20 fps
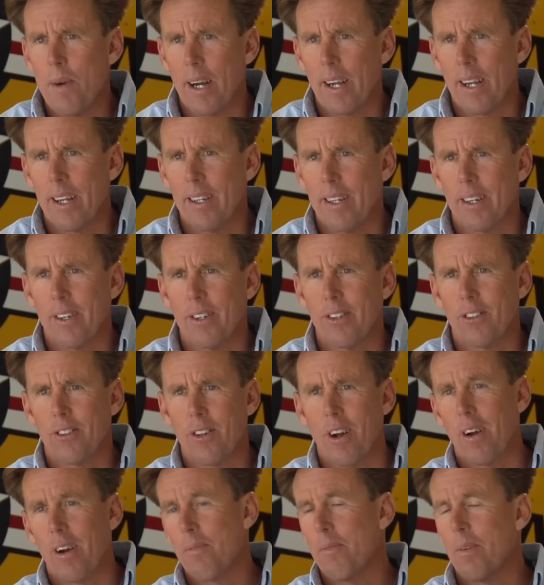about getting a good
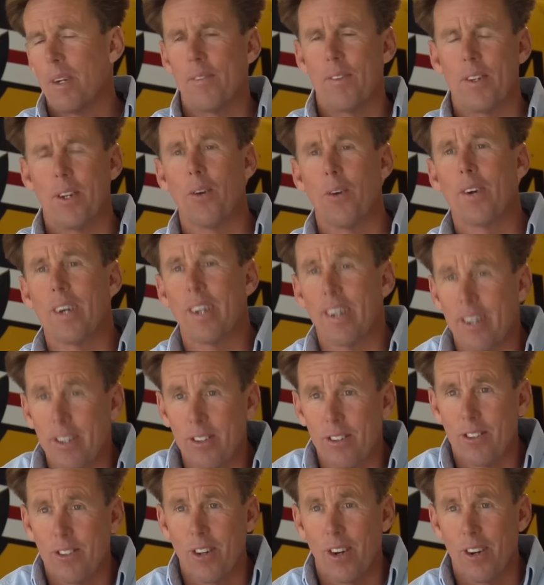start, but if you don't get a
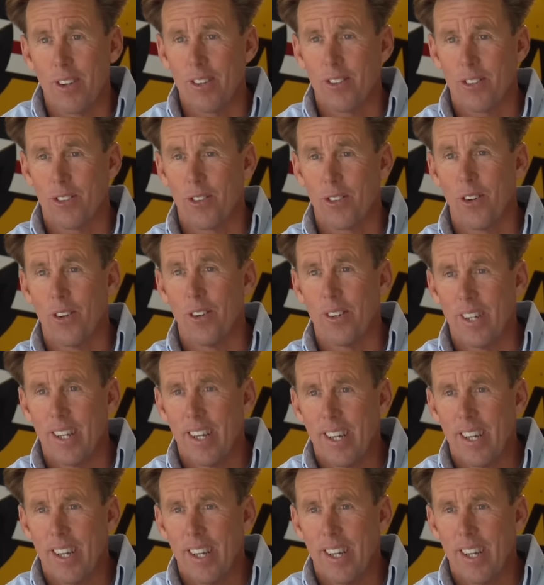good start, you're screwed.